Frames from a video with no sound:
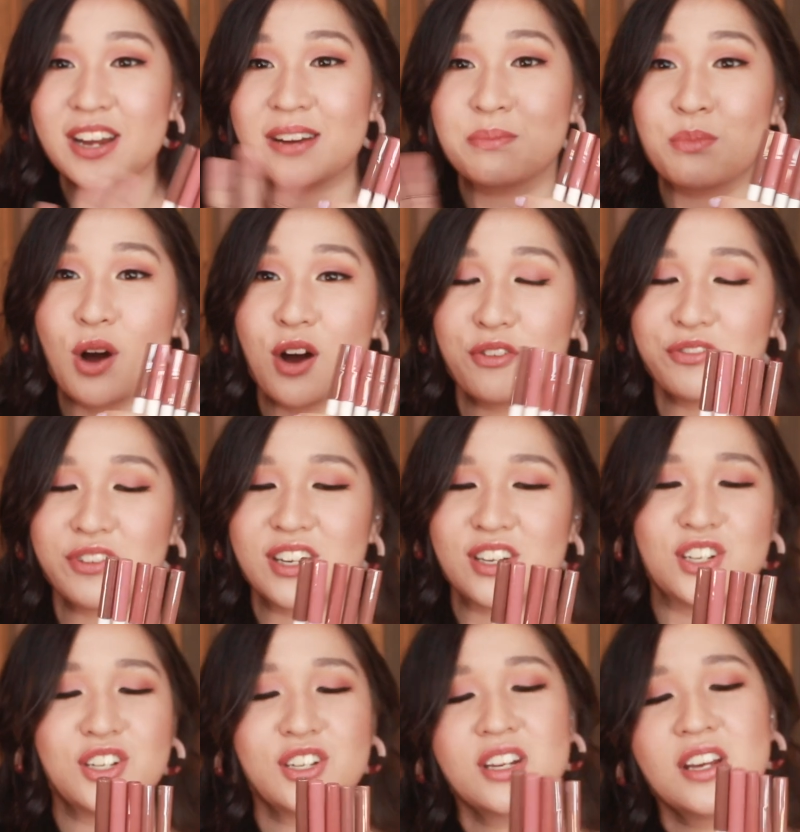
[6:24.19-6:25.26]
and
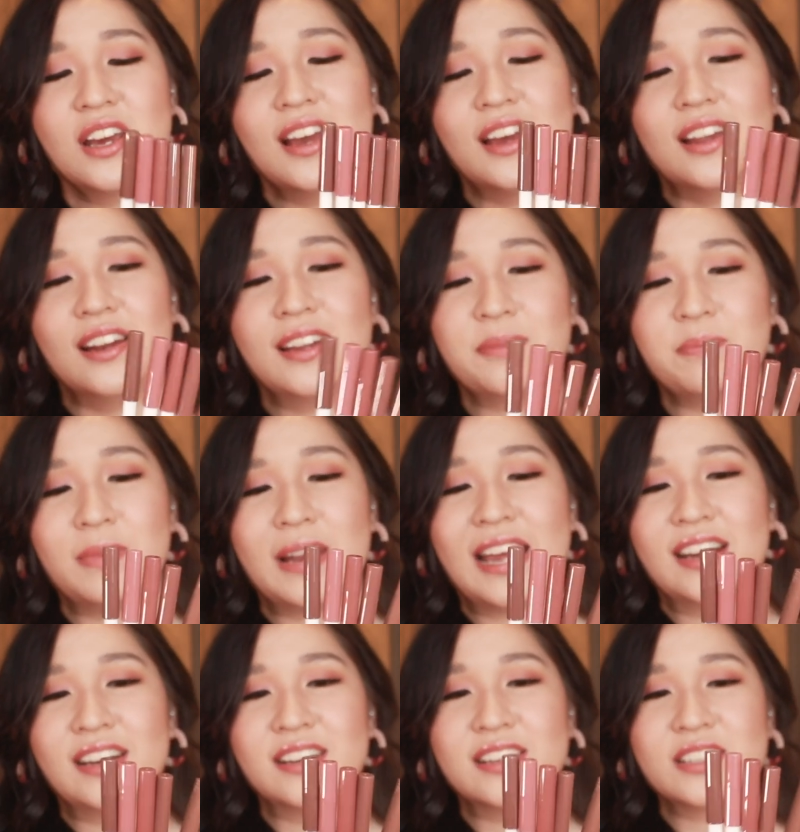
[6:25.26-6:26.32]
mauve-ish lip
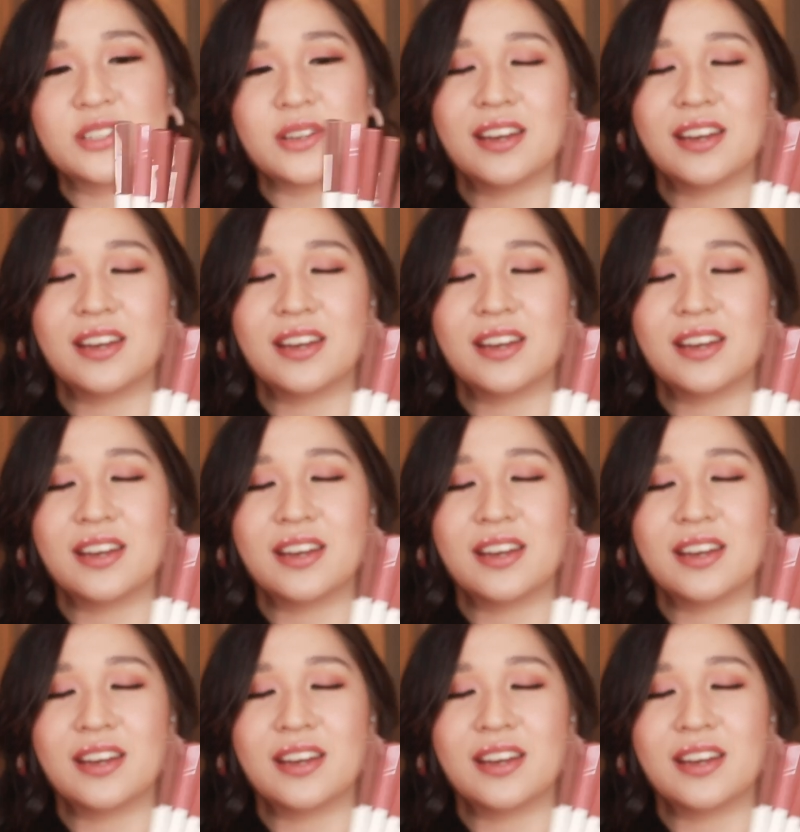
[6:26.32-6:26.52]
liners.